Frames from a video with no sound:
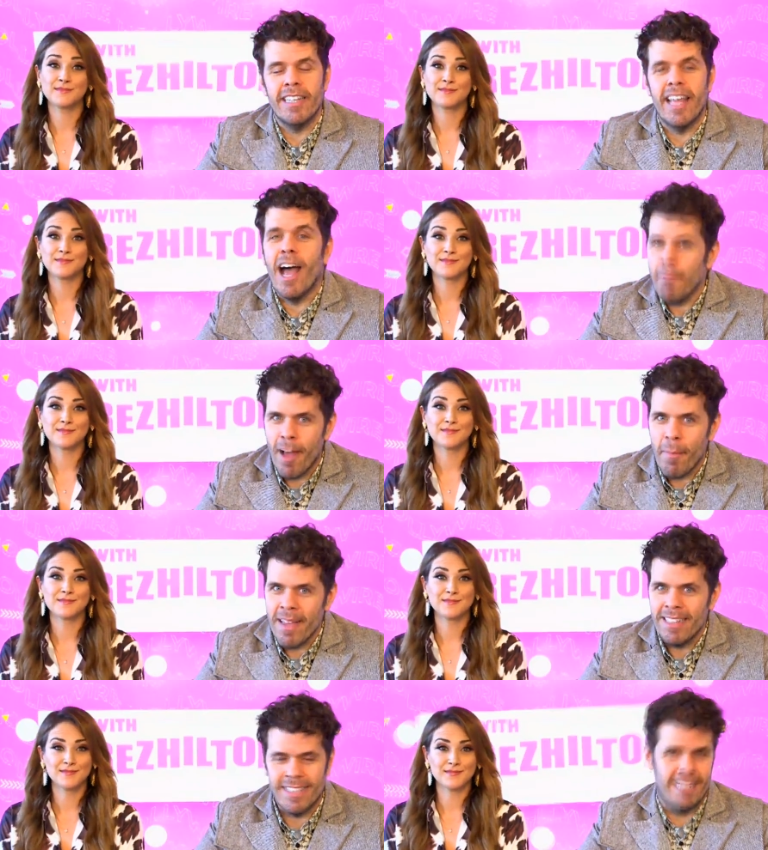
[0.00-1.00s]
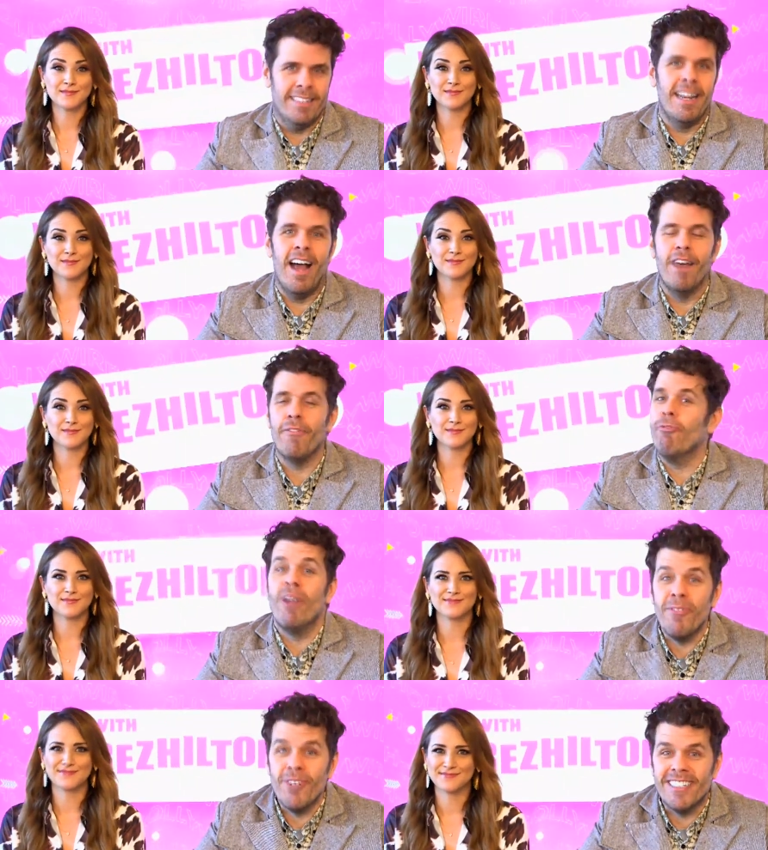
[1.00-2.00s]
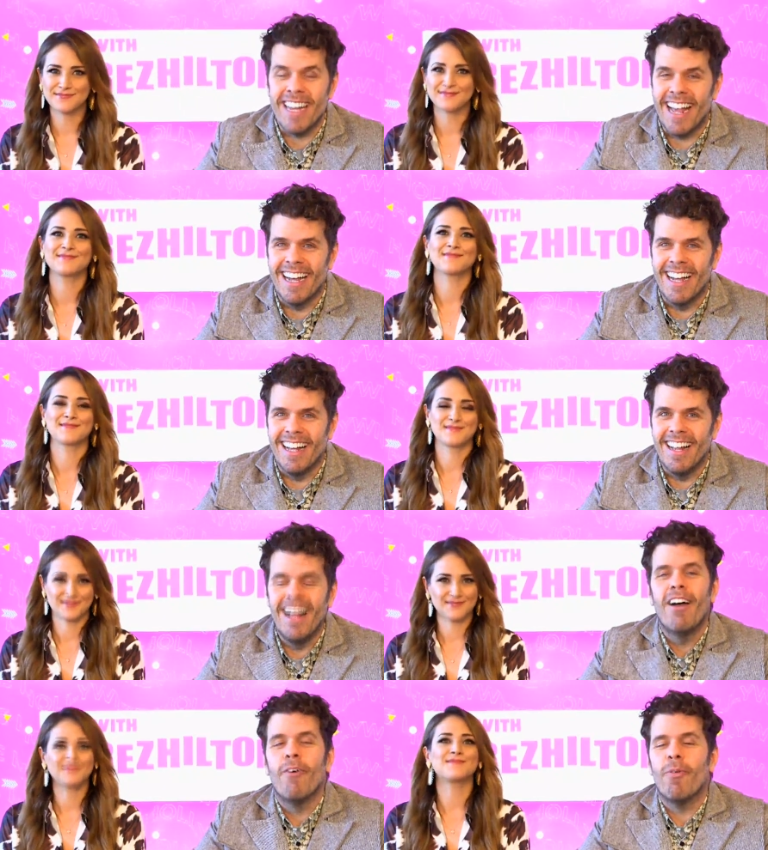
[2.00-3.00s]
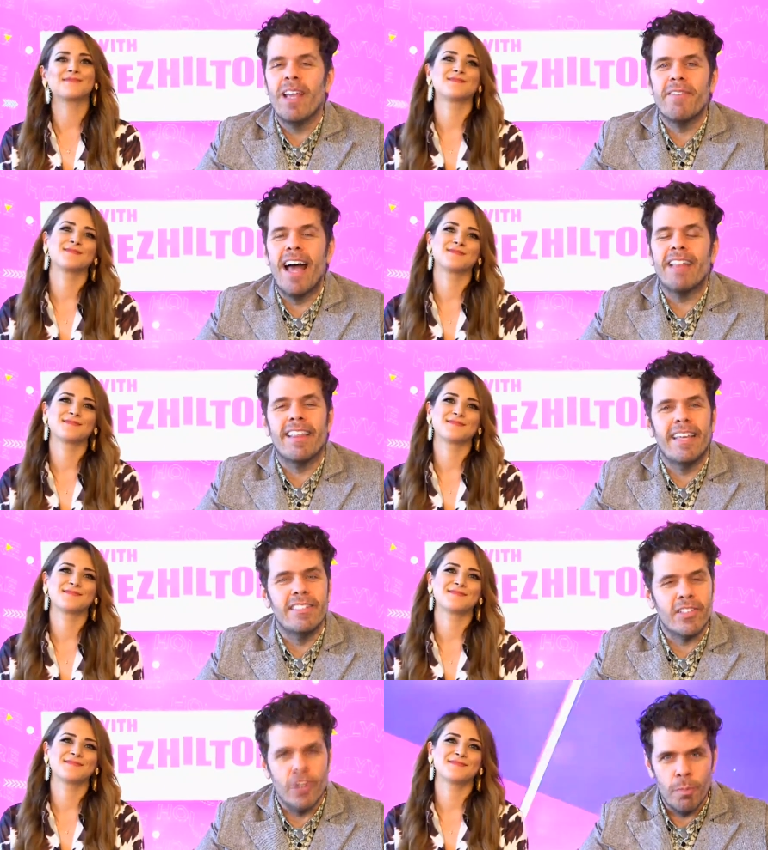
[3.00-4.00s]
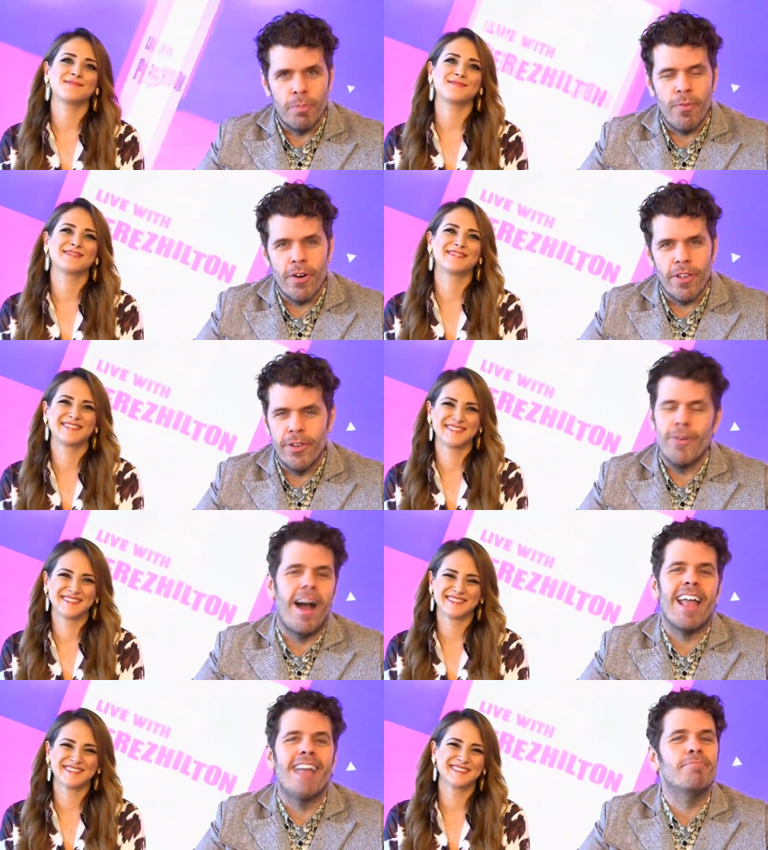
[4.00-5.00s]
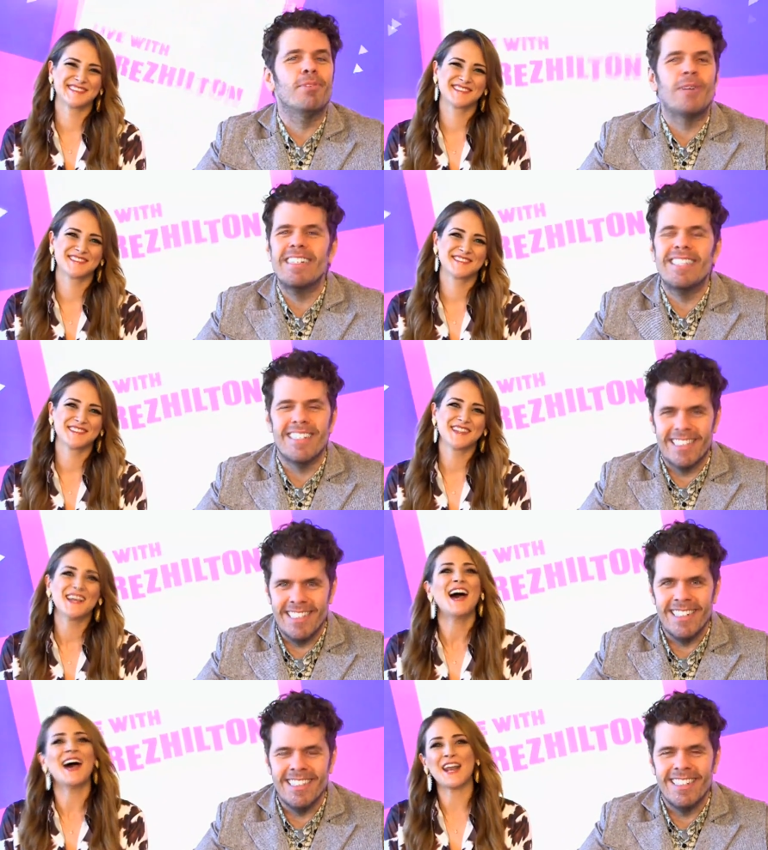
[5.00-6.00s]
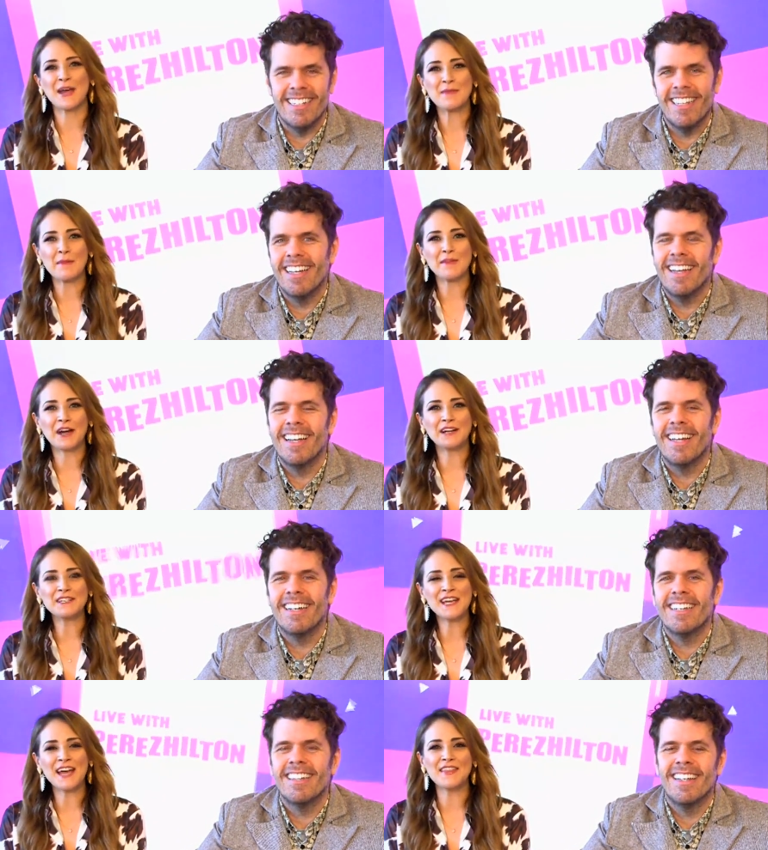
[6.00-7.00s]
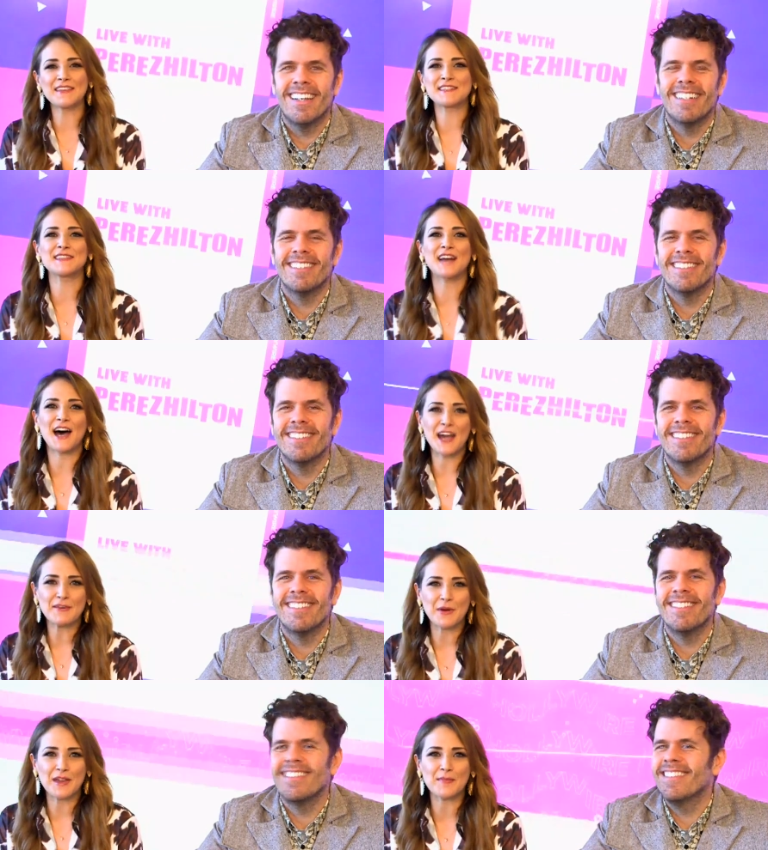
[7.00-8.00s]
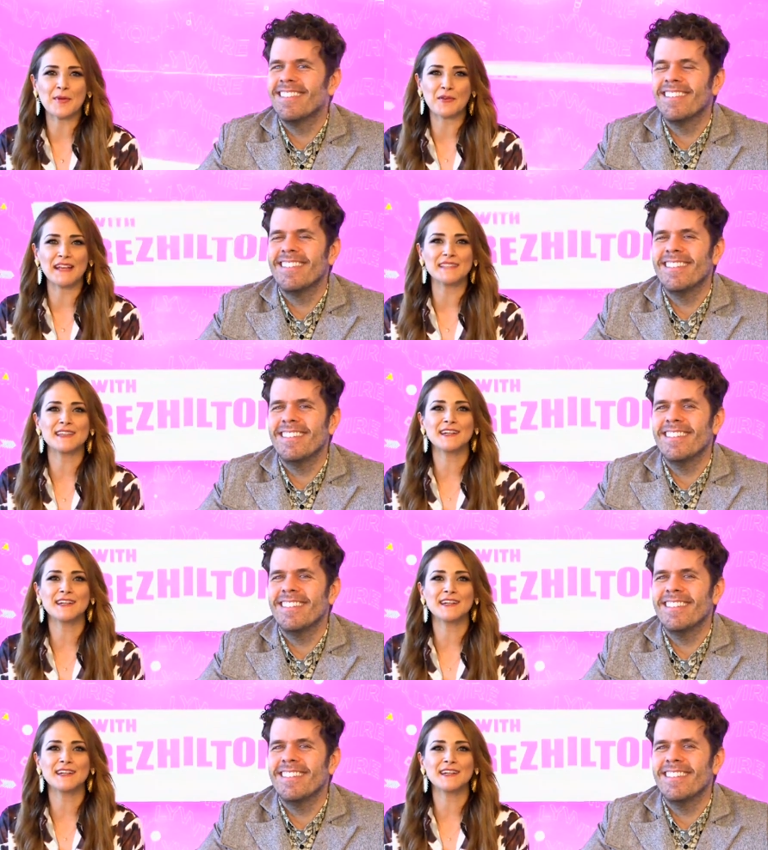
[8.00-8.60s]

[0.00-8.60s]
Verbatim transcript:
Speaker 1: to the upcoming season of Riverdale. We've got the scoop for you. I am Perez Hilton.
Speaker 2: And I'm Gabi Conti, and this is Live with Perez